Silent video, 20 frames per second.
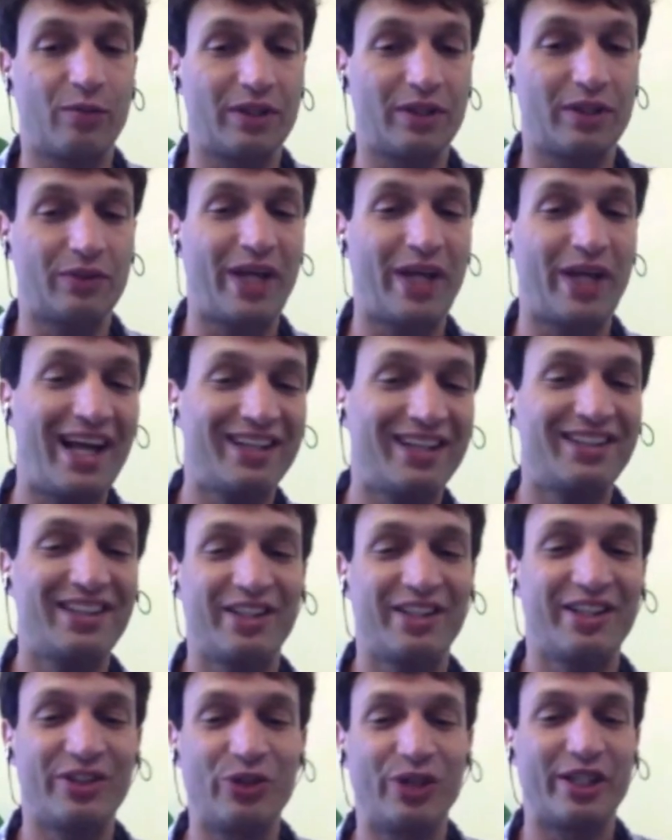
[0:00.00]
What we
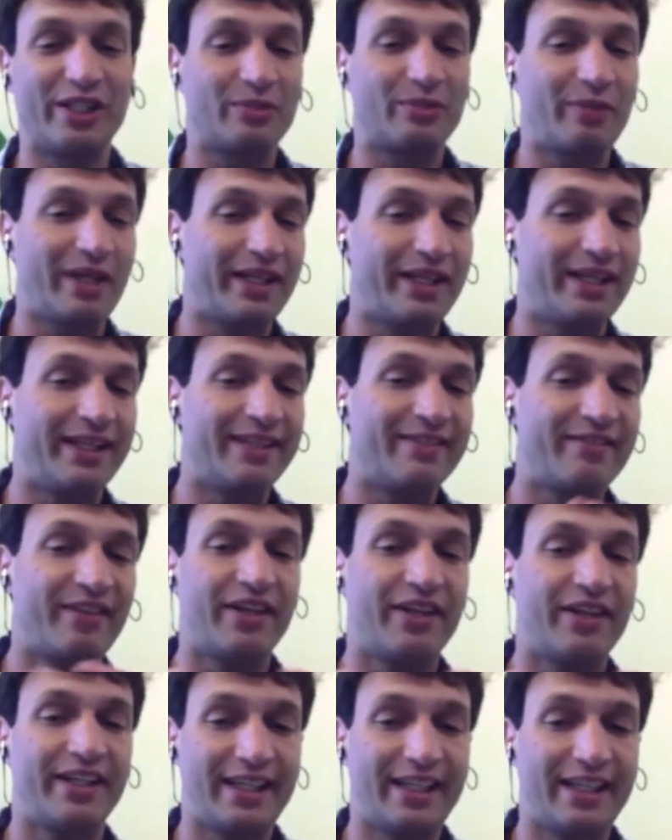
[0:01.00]
actually are doing is making it
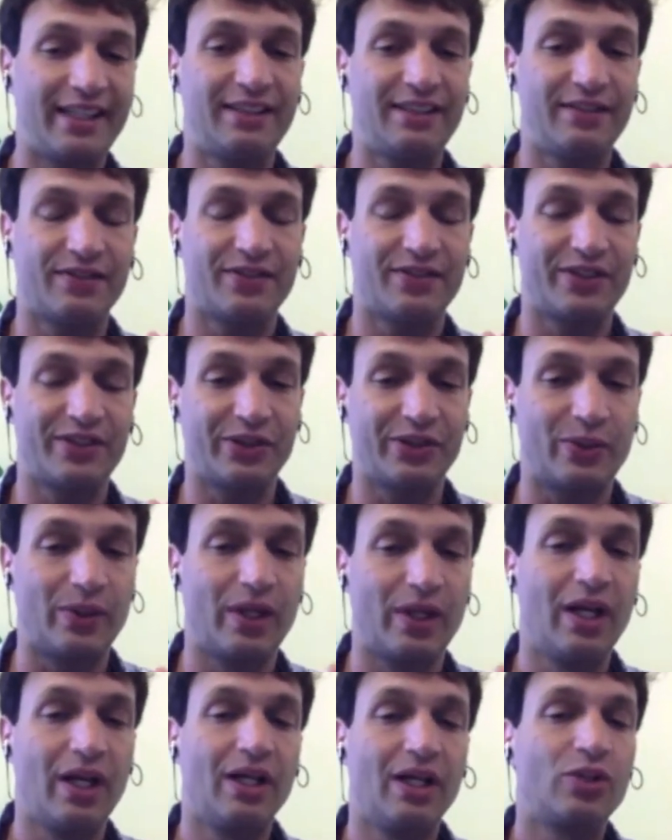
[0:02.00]
very easy for
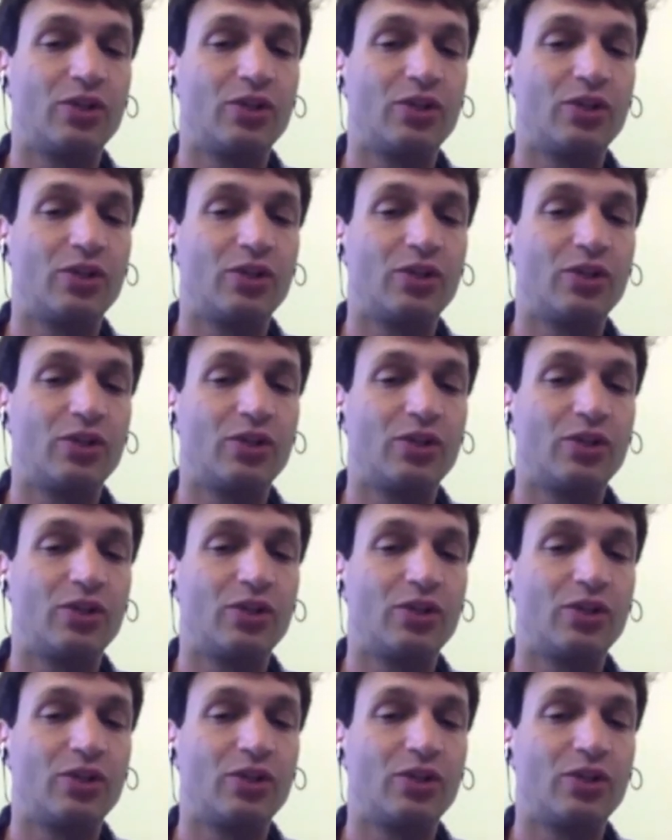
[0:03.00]
you